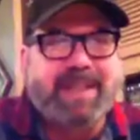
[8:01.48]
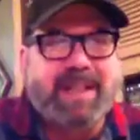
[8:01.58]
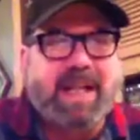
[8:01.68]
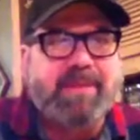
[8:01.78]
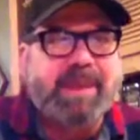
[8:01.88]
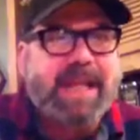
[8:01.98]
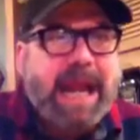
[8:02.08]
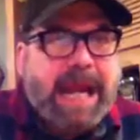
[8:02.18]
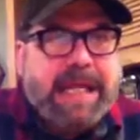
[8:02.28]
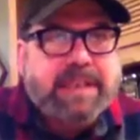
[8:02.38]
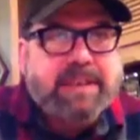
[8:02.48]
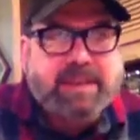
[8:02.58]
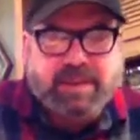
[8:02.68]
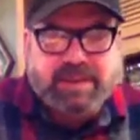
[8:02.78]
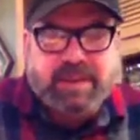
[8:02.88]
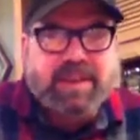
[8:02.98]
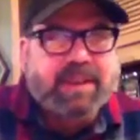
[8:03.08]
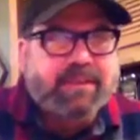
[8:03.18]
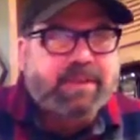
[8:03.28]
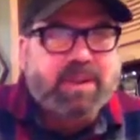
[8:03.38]
I like my cans.
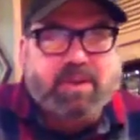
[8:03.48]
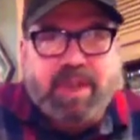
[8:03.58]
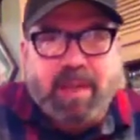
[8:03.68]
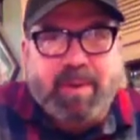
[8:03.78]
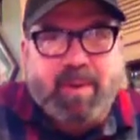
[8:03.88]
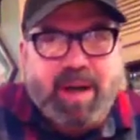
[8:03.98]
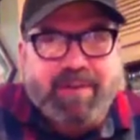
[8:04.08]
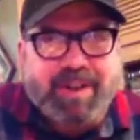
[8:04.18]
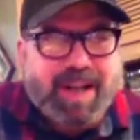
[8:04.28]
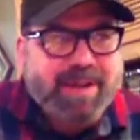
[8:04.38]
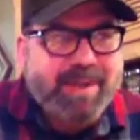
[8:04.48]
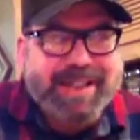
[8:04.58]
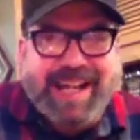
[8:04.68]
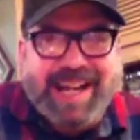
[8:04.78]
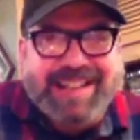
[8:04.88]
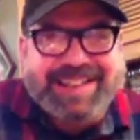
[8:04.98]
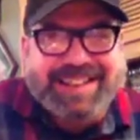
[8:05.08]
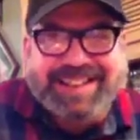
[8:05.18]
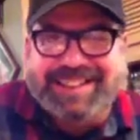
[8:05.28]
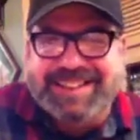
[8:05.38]
Don't tell my wife I like my cans
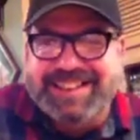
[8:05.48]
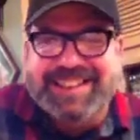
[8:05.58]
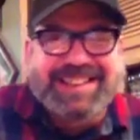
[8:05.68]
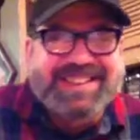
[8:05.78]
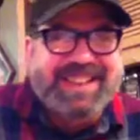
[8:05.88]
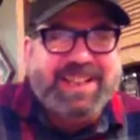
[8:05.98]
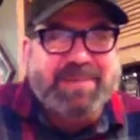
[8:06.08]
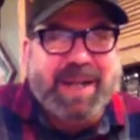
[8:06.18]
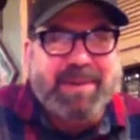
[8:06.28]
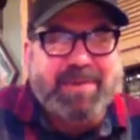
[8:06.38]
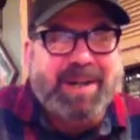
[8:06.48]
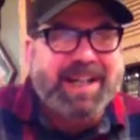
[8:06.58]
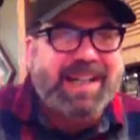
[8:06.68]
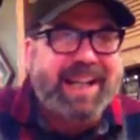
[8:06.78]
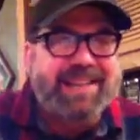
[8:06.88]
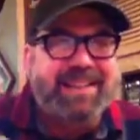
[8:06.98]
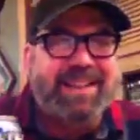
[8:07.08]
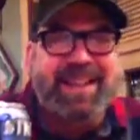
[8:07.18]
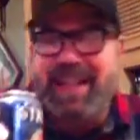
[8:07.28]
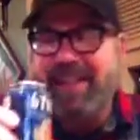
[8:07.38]
because she gets mad when I bring cans into
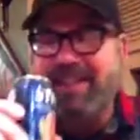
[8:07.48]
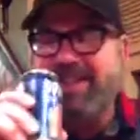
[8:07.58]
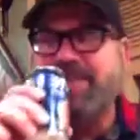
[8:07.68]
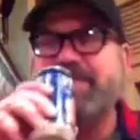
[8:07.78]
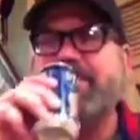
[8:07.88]
the house.